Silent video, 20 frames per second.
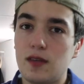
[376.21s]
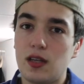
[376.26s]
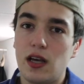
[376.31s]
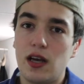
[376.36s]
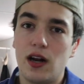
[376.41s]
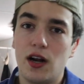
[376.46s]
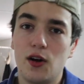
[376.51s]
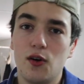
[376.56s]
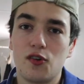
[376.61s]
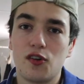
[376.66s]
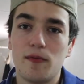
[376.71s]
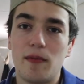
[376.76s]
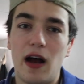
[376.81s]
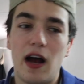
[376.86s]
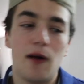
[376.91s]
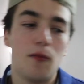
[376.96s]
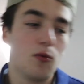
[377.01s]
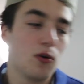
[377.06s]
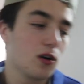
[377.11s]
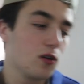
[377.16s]
And I do some
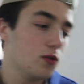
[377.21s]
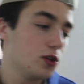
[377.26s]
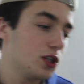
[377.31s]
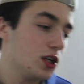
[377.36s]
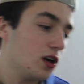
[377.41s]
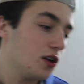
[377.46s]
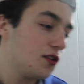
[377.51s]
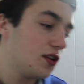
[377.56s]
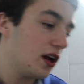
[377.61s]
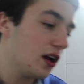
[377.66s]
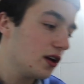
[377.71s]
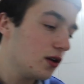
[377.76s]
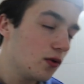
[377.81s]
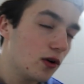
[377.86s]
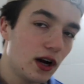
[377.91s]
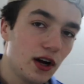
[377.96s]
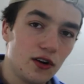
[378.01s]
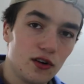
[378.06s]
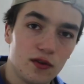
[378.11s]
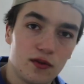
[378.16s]
ab work, which I'll tell you
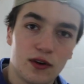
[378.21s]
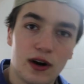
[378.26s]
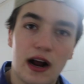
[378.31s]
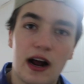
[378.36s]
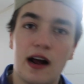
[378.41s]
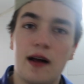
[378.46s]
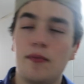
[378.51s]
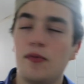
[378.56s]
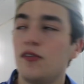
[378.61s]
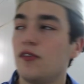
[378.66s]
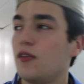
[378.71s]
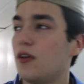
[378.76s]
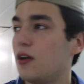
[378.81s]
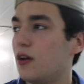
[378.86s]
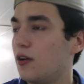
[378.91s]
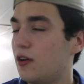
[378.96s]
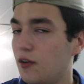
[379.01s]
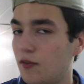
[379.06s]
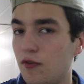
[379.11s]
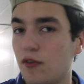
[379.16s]
what I do for abs in
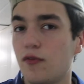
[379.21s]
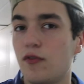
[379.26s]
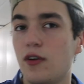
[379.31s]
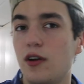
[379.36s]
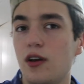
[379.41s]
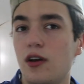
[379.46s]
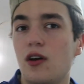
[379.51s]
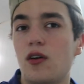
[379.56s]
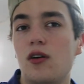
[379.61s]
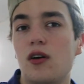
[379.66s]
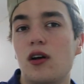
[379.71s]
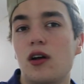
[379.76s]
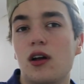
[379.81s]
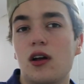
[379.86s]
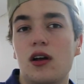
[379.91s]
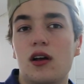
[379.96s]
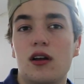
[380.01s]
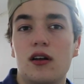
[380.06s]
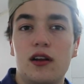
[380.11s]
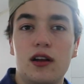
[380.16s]
a different video.
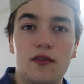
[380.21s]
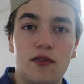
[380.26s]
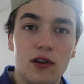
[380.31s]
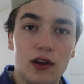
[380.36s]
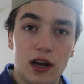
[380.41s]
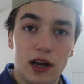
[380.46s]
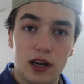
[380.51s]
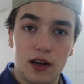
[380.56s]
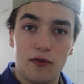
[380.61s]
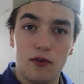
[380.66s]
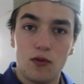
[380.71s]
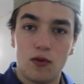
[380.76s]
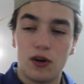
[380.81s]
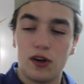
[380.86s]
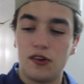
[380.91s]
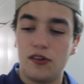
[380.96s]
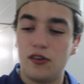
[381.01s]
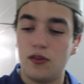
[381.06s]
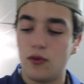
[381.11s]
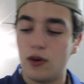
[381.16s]
Leave a like if you
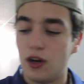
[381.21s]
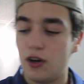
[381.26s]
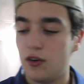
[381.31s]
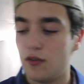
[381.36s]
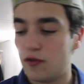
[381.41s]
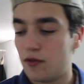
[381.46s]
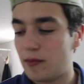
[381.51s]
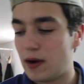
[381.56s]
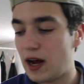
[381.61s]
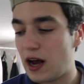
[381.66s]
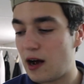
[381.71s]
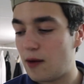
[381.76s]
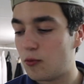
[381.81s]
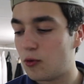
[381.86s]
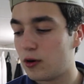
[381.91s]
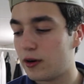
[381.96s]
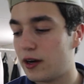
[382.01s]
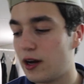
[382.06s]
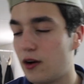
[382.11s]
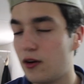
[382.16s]
want to see what I do for my ab
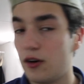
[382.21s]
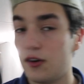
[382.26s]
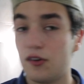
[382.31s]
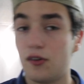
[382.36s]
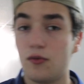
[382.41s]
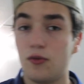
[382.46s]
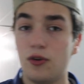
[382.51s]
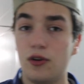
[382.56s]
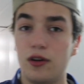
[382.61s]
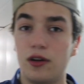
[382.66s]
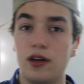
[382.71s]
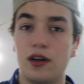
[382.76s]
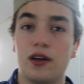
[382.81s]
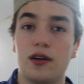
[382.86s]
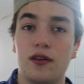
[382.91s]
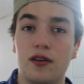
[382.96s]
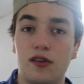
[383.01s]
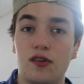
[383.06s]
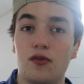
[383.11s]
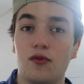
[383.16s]
workout. It's a
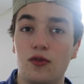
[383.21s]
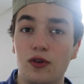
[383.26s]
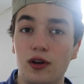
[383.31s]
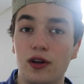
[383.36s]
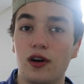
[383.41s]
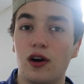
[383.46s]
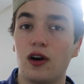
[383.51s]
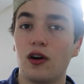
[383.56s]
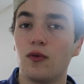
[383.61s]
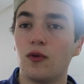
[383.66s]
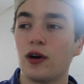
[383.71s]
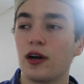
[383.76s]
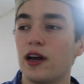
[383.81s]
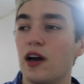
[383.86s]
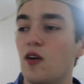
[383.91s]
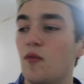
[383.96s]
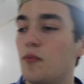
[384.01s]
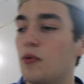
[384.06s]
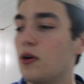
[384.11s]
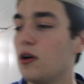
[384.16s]
really hard
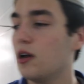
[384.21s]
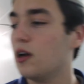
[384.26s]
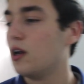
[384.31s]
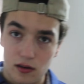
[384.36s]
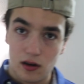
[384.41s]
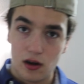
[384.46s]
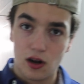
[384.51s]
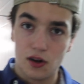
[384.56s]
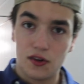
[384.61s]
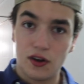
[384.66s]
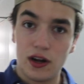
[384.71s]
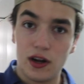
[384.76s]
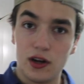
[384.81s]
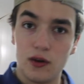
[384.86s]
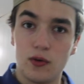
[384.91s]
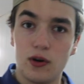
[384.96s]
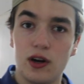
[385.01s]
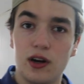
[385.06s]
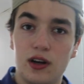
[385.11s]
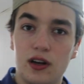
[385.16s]
workout, but I'll tell
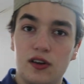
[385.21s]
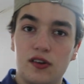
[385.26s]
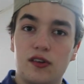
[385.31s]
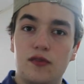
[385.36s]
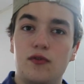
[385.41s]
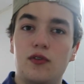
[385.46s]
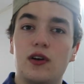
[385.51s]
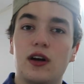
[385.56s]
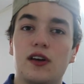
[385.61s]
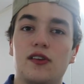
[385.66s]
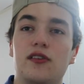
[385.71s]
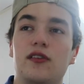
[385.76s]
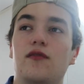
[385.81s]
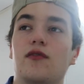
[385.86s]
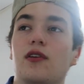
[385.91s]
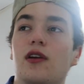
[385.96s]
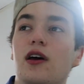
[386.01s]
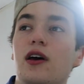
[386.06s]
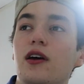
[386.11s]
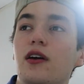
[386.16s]
you what it is if you guys leave
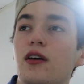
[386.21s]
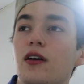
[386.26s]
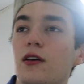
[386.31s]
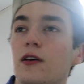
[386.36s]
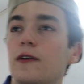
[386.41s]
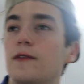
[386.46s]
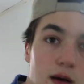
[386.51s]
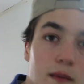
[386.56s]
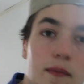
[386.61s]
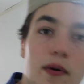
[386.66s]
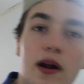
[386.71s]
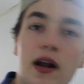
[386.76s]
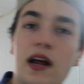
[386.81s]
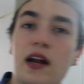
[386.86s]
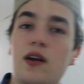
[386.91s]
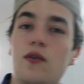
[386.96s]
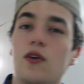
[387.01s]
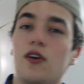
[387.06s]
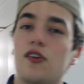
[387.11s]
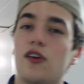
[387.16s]
a like. But
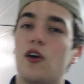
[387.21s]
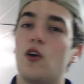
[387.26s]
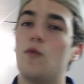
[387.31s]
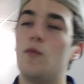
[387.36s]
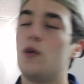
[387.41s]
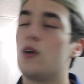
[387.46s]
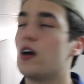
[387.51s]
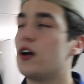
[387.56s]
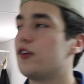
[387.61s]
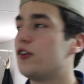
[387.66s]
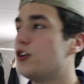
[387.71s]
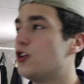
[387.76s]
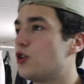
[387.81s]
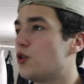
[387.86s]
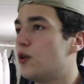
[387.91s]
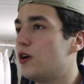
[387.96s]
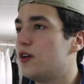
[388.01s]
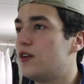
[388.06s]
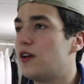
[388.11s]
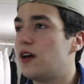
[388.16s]
anyways, I hope you guys
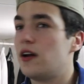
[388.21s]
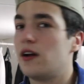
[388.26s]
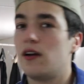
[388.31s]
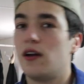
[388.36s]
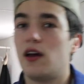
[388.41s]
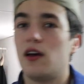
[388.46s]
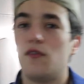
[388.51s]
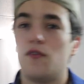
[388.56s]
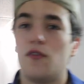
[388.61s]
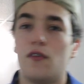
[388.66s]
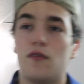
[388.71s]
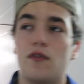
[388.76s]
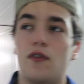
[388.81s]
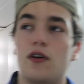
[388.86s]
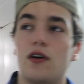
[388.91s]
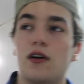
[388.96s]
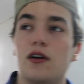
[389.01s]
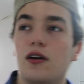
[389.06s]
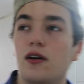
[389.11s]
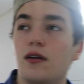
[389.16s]
enjoy a day in the life of
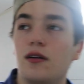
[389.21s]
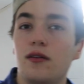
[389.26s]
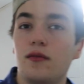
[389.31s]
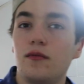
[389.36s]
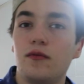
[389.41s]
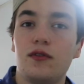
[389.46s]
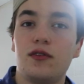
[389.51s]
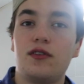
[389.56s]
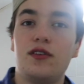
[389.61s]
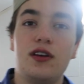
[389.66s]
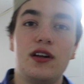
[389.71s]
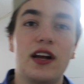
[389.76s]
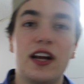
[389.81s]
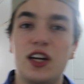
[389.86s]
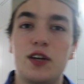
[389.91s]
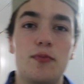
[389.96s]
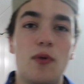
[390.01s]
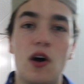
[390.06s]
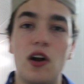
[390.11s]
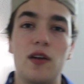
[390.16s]
a
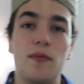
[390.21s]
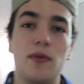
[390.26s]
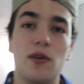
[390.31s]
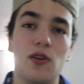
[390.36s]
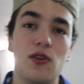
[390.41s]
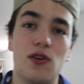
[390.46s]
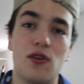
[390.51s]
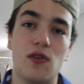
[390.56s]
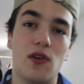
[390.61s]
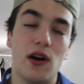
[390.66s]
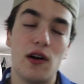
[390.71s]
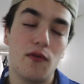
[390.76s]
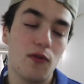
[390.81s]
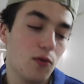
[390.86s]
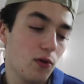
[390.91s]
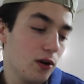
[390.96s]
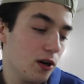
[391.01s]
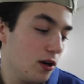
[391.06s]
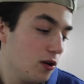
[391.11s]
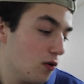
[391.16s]
teenage bodybuilder or
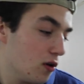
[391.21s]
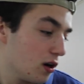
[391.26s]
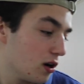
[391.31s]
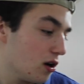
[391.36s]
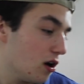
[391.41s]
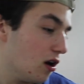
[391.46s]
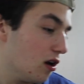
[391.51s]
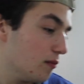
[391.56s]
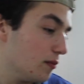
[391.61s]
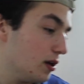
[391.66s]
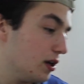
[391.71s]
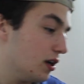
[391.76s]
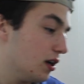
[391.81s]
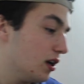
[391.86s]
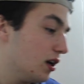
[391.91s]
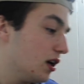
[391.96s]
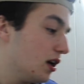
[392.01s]
whatever way you want to call me.